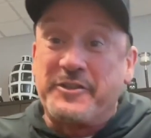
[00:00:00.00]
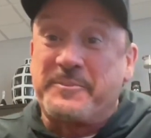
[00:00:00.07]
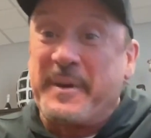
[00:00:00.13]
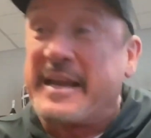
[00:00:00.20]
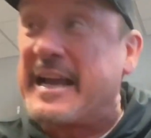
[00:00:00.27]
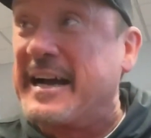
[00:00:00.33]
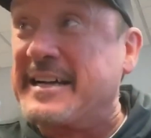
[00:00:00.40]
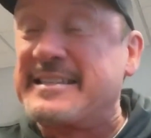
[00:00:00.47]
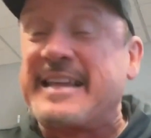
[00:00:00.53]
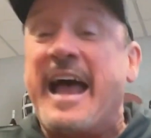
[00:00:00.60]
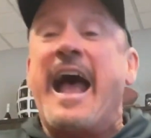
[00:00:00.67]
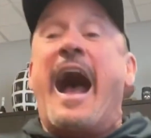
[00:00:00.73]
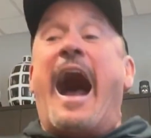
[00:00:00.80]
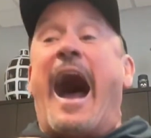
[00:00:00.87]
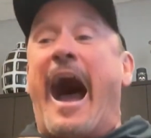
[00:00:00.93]
because
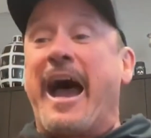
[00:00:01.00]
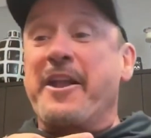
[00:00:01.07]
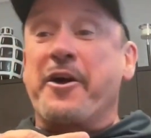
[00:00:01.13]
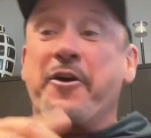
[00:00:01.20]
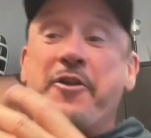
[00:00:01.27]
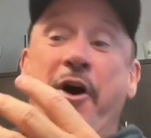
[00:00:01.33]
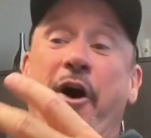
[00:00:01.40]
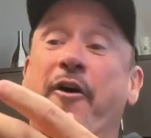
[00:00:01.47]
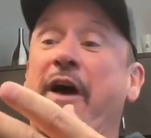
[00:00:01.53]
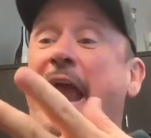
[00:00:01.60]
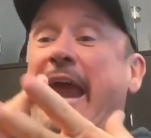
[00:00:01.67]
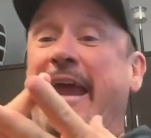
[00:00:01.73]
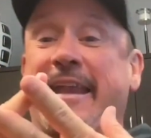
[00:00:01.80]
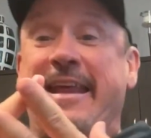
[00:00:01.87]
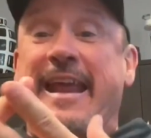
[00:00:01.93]
I don't know
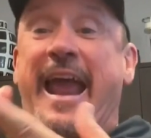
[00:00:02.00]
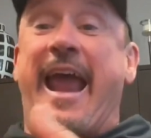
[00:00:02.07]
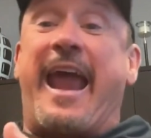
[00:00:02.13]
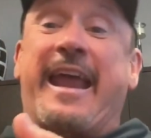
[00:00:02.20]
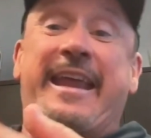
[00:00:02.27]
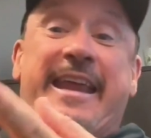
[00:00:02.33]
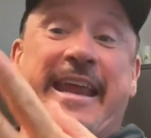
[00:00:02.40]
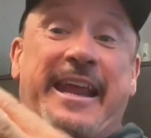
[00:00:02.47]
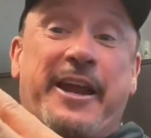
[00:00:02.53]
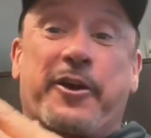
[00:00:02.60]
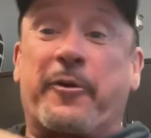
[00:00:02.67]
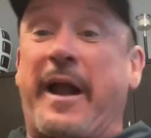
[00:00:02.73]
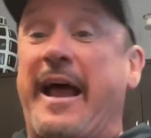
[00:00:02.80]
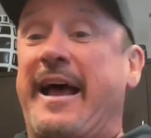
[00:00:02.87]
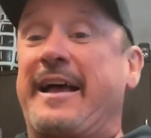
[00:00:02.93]
ADA,
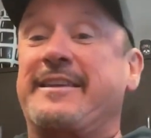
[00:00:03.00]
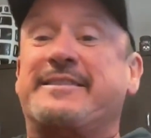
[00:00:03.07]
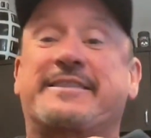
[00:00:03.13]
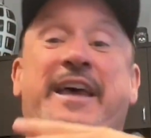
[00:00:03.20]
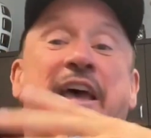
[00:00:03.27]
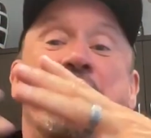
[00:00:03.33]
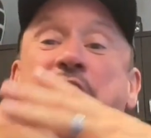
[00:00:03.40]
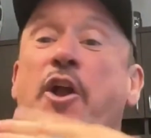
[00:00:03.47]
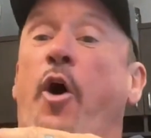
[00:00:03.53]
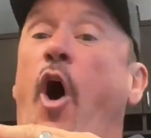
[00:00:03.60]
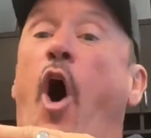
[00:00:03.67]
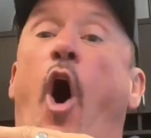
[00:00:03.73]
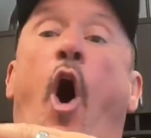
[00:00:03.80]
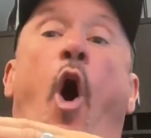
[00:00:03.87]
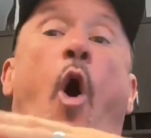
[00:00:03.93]
egress,
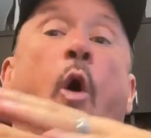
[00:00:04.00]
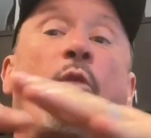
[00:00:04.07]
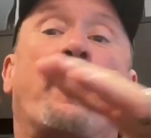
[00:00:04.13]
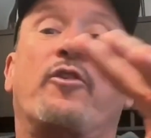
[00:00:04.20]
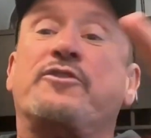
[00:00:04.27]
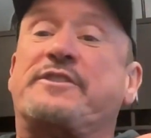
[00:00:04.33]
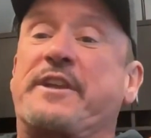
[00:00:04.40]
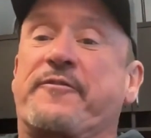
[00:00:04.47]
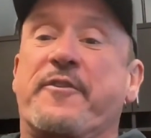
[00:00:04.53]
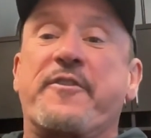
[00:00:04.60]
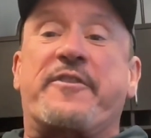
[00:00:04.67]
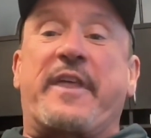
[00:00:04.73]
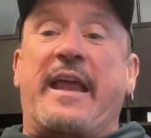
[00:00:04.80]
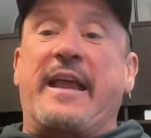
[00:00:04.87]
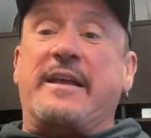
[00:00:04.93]
all those
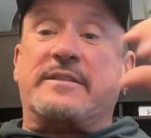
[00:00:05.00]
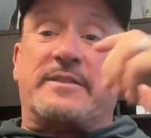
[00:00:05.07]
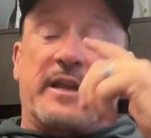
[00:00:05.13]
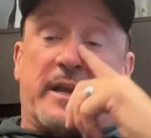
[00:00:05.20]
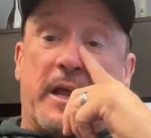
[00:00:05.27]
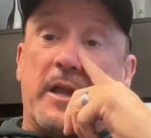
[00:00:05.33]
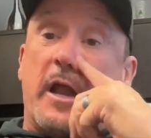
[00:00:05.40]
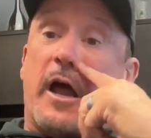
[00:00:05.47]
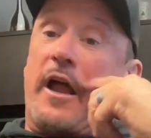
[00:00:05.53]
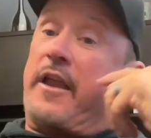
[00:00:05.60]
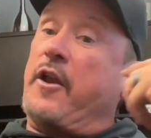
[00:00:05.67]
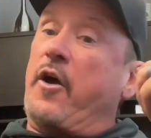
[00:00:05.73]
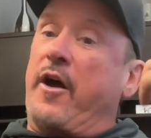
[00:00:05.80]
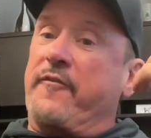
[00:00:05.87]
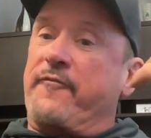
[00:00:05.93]
different things that can,
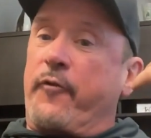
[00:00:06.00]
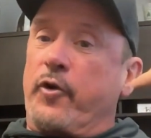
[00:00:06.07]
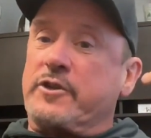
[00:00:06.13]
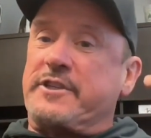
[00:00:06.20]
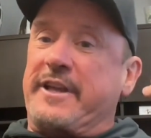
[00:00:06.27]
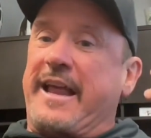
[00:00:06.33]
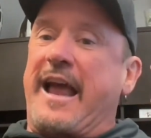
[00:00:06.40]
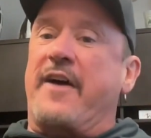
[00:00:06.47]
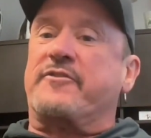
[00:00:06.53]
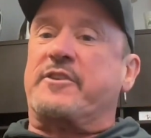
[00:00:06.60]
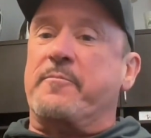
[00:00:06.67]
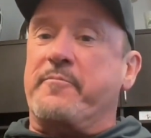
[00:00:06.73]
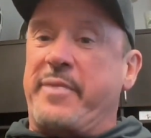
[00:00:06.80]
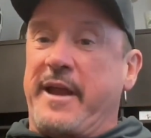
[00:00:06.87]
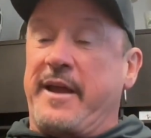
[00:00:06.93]
unfortunately have
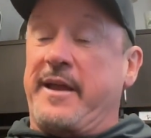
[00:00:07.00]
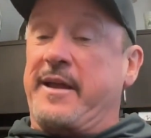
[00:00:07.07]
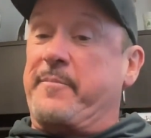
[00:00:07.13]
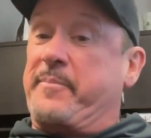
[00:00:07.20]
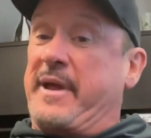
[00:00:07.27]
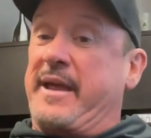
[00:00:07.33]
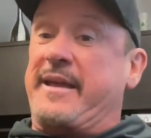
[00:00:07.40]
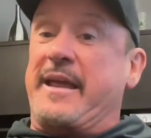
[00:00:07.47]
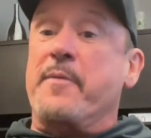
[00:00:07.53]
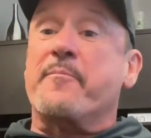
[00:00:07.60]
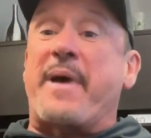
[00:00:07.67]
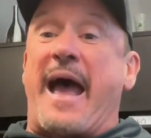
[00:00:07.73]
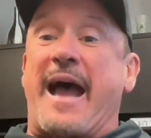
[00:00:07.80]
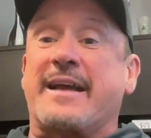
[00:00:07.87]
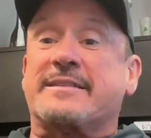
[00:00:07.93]
some big, big
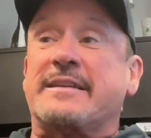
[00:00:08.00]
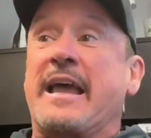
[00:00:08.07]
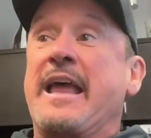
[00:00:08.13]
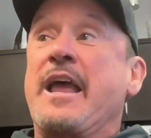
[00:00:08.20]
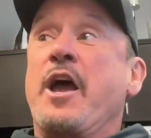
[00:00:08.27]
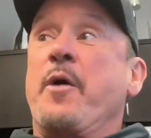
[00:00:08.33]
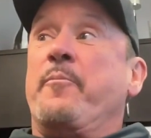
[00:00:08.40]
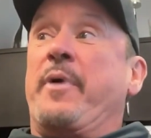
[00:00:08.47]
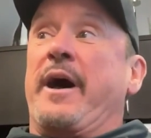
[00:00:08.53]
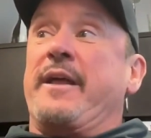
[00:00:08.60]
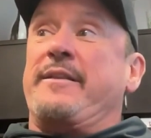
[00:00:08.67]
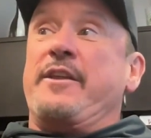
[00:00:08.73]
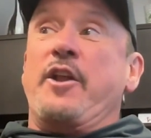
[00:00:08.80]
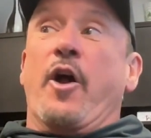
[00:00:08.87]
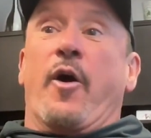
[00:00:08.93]
impacts.
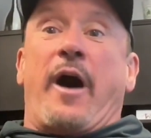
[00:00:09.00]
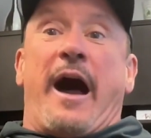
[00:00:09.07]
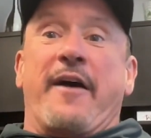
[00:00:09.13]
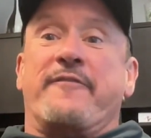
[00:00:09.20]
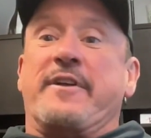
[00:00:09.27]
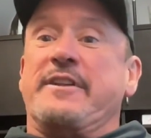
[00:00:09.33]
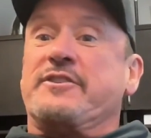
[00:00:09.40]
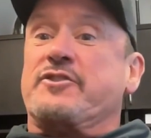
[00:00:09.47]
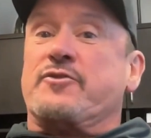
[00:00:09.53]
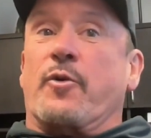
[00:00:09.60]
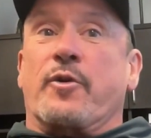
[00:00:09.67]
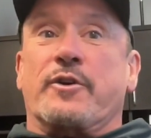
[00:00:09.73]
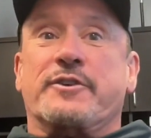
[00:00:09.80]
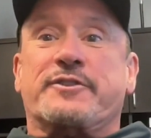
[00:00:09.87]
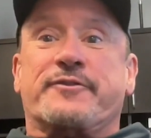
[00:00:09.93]
But, I've done
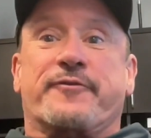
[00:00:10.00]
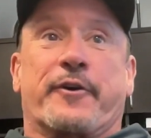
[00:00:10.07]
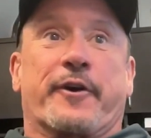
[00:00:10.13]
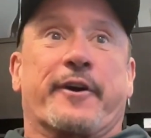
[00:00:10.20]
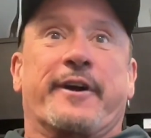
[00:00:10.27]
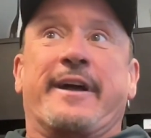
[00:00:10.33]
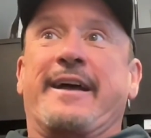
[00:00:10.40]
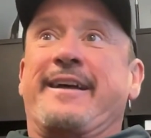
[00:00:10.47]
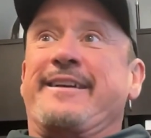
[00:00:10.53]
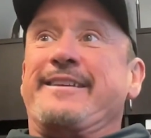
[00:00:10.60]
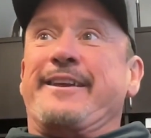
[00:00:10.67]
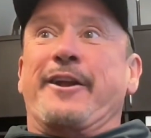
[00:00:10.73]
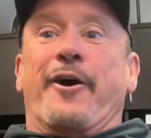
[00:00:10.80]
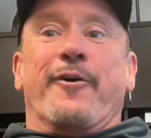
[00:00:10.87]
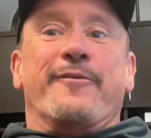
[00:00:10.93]
stores for,
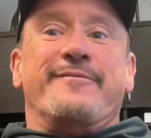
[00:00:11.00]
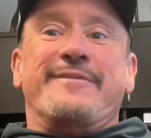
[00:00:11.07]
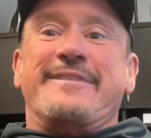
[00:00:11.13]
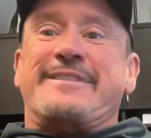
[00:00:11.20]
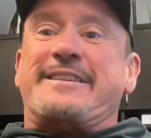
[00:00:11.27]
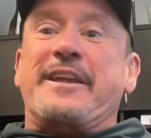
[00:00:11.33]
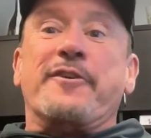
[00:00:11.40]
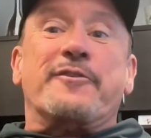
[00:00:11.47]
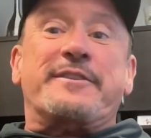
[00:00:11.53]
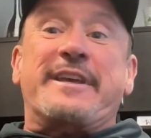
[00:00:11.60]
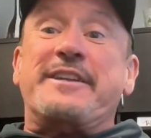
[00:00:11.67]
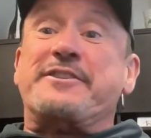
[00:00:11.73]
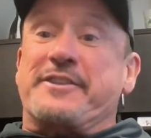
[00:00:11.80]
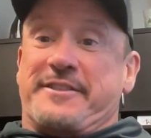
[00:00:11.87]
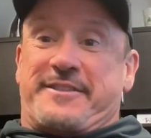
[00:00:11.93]
single
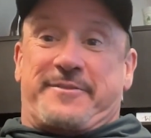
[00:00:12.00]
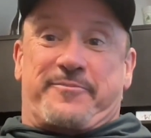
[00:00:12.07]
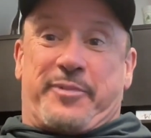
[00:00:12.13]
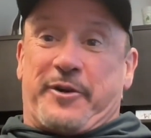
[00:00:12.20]
digits per